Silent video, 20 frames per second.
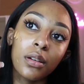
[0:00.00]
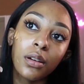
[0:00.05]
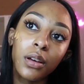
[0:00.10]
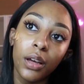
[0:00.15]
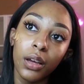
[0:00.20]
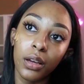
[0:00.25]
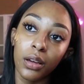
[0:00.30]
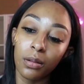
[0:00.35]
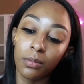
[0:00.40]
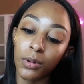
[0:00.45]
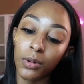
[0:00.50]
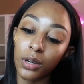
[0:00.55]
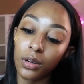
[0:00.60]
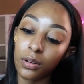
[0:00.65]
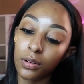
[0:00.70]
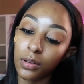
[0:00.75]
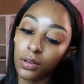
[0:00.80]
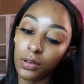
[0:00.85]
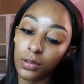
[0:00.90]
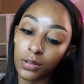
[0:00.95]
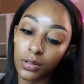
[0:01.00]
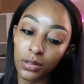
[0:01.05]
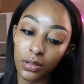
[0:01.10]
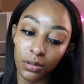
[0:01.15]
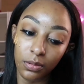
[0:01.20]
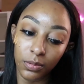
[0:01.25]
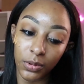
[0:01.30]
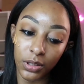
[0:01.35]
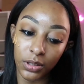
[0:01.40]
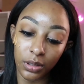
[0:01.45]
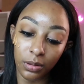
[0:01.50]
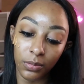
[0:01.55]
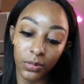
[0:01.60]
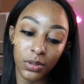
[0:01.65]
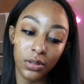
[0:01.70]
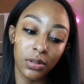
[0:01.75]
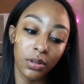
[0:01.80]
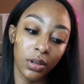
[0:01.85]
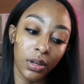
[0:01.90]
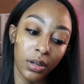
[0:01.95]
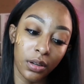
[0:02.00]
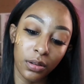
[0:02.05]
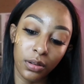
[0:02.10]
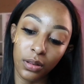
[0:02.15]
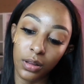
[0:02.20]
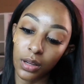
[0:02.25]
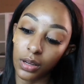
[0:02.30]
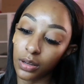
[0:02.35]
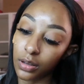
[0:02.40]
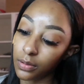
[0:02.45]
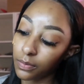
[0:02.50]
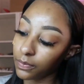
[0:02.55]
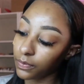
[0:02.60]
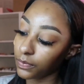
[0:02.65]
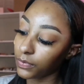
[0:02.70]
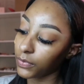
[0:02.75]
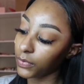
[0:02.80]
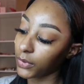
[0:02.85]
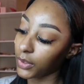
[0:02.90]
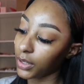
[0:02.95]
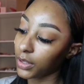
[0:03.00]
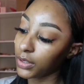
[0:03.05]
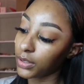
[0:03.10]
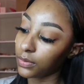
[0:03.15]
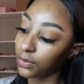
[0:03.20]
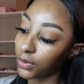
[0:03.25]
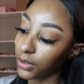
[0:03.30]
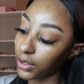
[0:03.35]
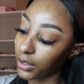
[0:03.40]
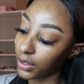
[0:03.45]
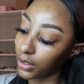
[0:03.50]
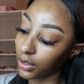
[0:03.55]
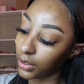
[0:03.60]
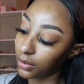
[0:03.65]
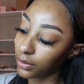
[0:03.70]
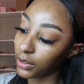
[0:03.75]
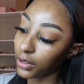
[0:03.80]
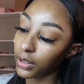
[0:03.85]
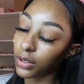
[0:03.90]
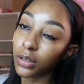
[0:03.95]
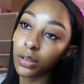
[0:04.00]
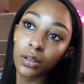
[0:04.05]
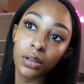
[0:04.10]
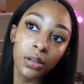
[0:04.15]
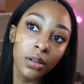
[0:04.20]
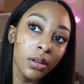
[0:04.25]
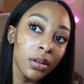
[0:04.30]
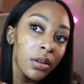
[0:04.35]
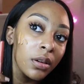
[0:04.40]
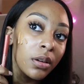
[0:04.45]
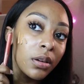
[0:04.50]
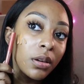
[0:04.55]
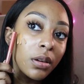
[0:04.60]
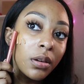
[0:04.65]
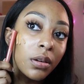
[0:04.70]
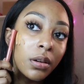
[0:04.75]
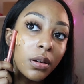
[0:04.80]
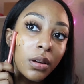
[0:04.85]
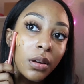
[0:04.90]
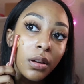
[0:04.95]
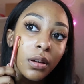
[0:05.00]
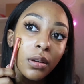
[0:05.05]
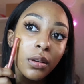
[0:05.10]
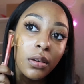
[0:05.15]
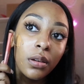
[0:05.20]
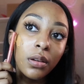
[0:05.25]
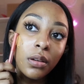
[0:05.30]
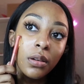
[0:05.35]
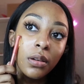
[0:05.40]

Okay, I'm not going to use too much. I'm going to start off light. That's runny already. Okay.